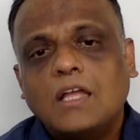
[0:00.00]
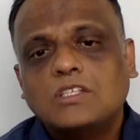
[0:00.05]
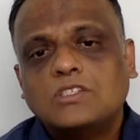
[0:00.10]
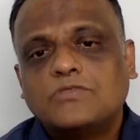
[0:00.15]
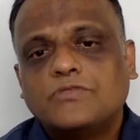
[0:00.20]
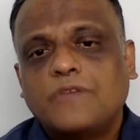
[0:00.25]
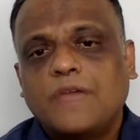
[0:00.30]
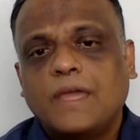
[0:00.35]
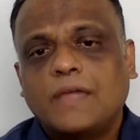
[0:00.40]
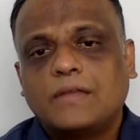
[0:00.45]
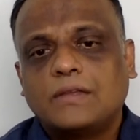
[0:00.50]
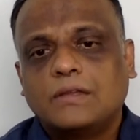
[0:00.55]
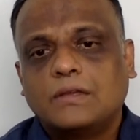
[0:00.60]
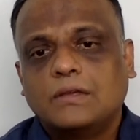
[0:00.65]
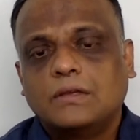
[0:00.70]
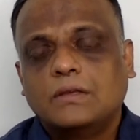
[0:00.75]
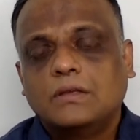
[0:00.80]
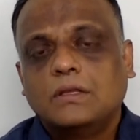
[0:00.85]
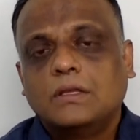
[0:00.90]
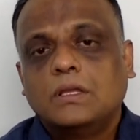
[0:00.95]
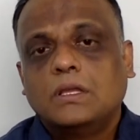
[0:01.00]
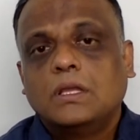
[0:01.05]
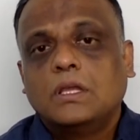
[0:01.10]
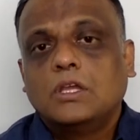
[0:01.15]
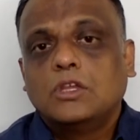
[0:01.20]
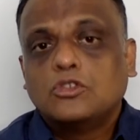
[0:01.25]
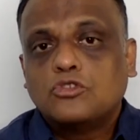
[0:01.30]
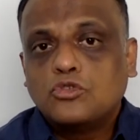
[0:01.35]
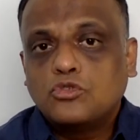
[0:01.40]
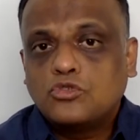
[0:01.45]
factor
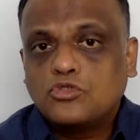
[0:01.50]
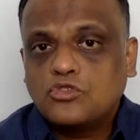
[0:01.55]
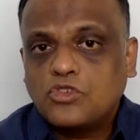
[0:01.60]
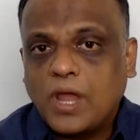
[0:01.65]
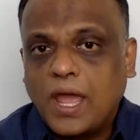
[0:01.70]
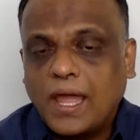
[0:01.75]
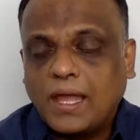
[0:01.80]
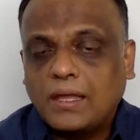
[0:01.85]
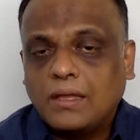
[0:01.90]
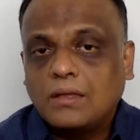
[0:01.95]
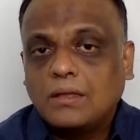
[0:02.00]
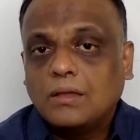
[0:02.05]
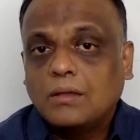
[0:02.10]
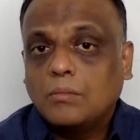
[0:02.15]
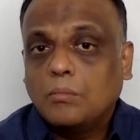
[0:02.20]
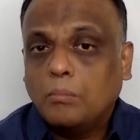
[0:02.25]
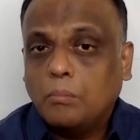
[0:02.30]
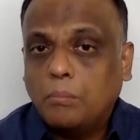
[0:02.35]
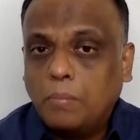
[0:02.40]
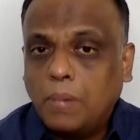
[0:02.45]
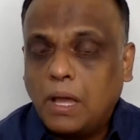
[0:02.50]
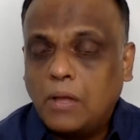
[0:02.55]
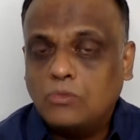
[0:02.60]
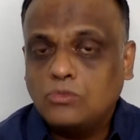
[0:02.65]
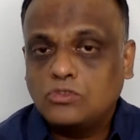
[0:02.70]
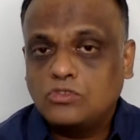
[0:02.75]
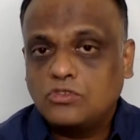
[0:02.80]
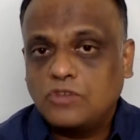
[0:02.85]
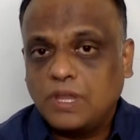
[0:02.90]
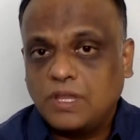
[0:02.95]
to track bounce
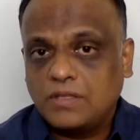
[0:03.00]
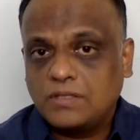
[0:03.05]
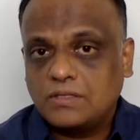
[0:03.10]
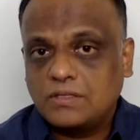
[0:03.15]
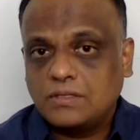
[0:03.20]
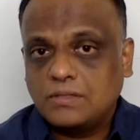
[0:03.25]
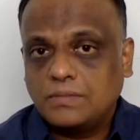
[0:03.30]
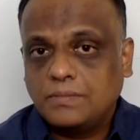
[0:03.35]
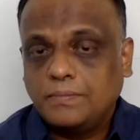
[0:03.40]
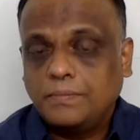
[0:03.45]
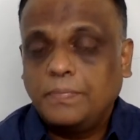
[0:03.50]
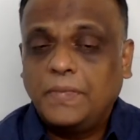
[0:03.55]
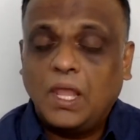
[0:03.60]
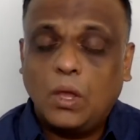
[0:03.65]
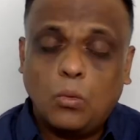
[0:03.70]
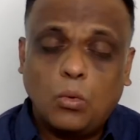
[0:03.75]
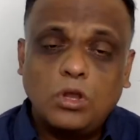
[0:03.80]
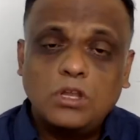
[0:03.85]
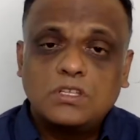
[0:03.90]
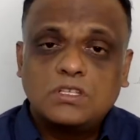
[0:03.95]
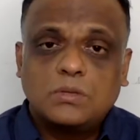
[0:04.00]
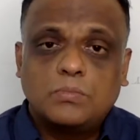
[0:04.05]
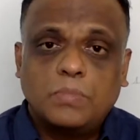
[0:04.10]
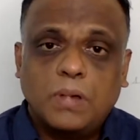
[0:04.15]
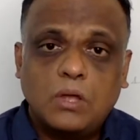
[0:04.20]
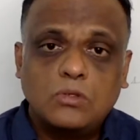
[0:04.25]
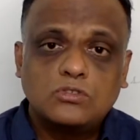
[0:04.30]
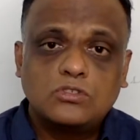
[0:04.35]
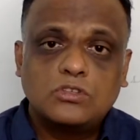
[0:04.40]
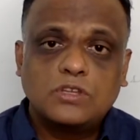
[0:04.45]
rates. Now, what is a
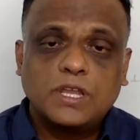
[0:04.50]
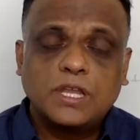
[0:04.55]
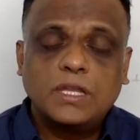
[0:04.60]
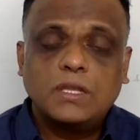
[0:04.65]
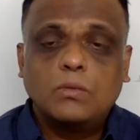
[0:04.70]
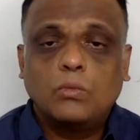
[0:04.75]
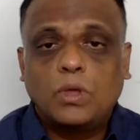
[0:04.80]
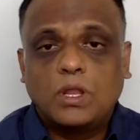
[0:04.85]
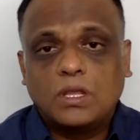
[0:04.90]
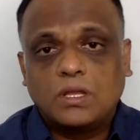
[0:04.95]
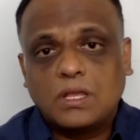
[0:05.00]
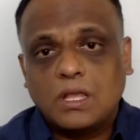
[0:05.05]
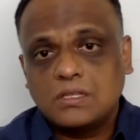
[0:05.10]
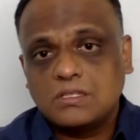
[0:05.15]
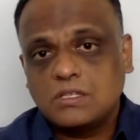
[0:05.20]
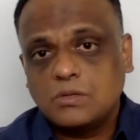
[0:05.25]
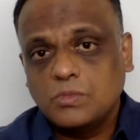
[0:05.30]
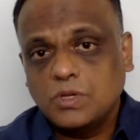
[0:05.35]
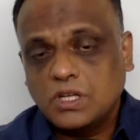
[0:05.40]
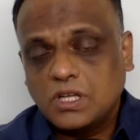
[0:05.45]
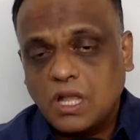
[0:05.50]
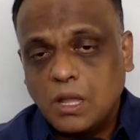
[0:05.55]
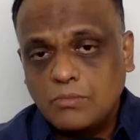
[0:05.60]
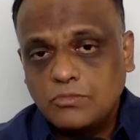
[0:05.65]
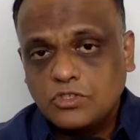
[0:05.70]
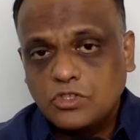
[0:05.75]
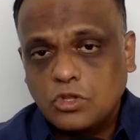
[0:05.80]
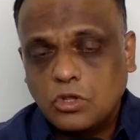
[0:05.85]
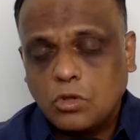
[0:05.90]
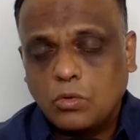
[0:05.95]
bounce rate? When a customer comes to
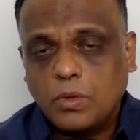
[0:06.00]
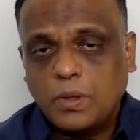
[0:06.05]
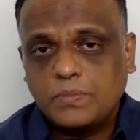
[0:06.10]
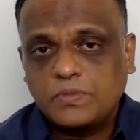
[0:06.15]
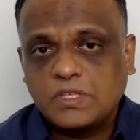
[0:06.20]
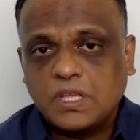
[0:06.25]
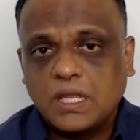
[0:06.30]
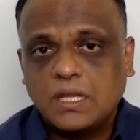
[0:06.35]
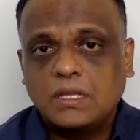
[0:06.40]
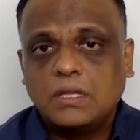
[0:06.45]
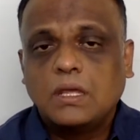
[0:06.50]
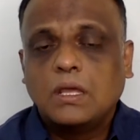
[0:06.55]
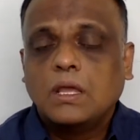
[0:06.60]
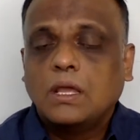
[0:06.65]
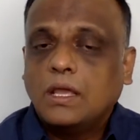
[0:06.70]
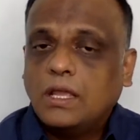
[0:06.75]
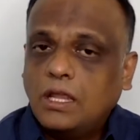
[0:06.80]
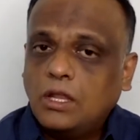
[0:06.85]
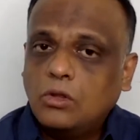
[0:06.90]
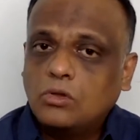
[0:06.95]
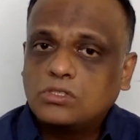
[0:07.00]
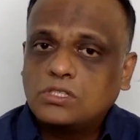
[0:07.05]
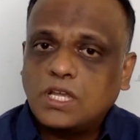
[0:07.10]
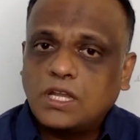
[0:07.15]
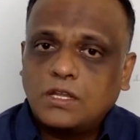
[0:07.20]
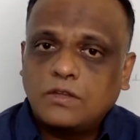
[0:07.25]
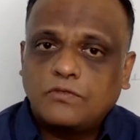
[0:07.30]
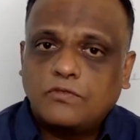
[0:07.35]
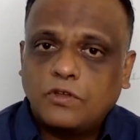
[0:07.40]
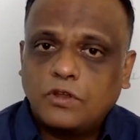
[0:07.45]
your website, he looks at it
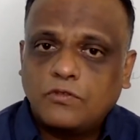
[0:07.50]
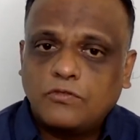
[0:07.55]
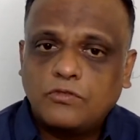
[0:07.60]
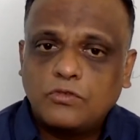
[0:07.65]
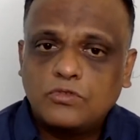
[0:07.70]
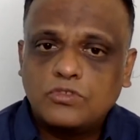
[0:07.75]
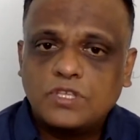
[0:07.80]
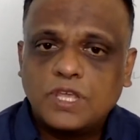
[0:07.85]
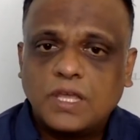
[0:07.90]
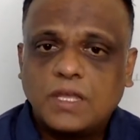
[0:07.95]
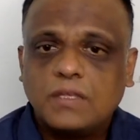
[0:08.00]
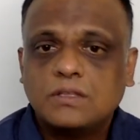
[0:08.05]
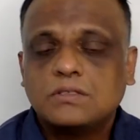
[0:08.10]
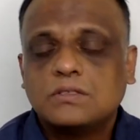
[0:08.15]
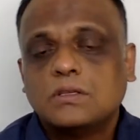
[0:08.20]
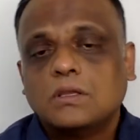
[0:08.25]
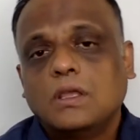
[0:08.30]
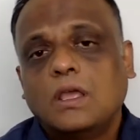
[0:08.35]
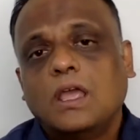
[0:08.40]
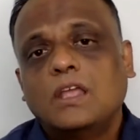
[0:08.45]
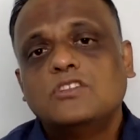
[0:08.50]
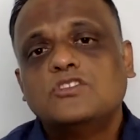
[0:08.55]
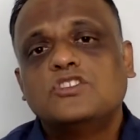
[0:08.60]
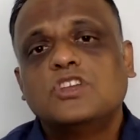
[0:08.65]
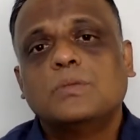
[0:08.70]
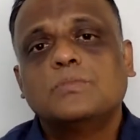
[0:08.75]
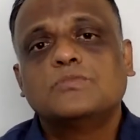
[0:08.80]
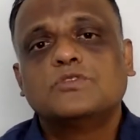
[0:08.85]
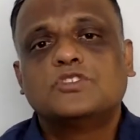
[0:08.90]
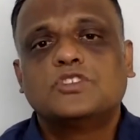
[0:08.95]
for a few seconds and
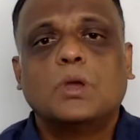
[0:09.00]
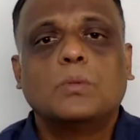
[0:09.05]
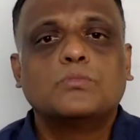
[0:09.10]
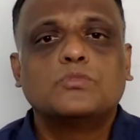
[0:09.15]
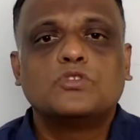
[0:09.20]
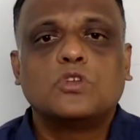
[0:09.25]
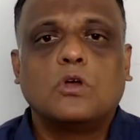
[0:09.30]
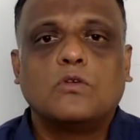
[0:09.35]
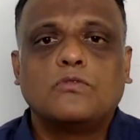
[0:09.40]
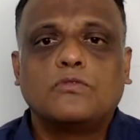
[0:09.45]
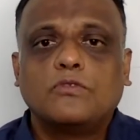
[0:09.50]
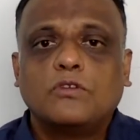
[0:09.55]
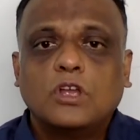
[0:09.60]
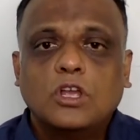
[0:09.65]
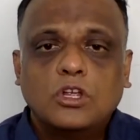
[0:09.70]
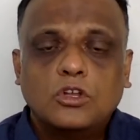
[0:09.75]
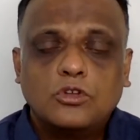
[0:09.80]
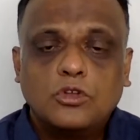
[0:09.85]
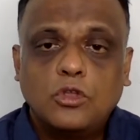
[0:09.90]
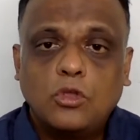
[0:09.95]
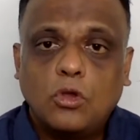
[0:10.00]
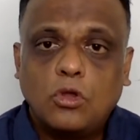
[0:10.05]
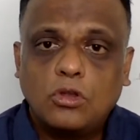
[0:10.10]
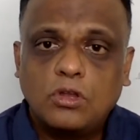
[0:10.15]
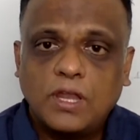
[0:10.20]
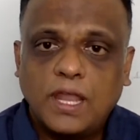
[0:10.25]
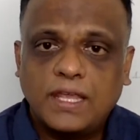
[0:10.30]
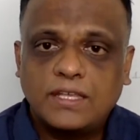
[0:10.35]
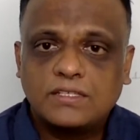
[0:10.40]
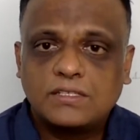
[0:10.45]
jumps off to your
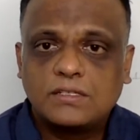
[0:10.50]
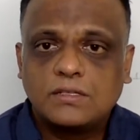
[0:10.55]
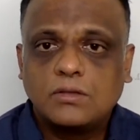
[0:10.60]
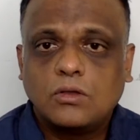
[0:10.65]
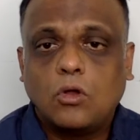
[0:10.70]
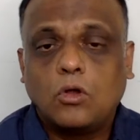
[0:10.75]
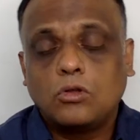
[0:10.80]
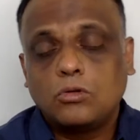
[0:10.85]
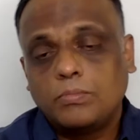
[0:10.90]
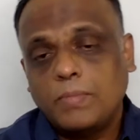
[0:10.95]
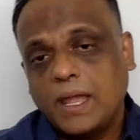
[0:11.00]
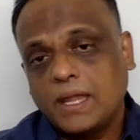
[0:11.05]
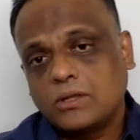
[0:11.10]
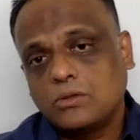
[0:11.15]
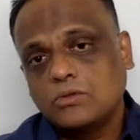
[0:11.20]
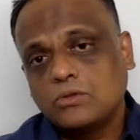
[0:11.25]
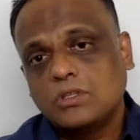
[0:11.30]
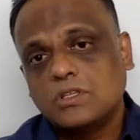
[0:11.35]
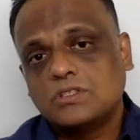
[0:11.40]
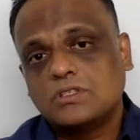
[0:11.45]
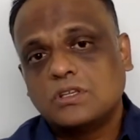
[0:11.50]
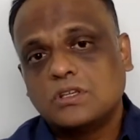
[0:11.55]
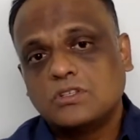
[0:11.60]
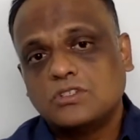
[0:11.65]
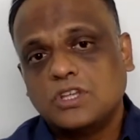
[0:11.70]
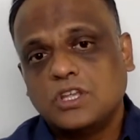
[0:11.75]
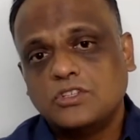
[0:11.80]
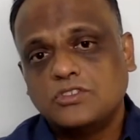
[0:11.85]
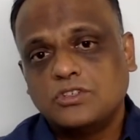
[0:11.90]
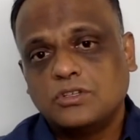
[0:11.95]
next or back to the search
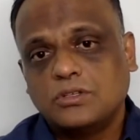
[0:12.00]
engine.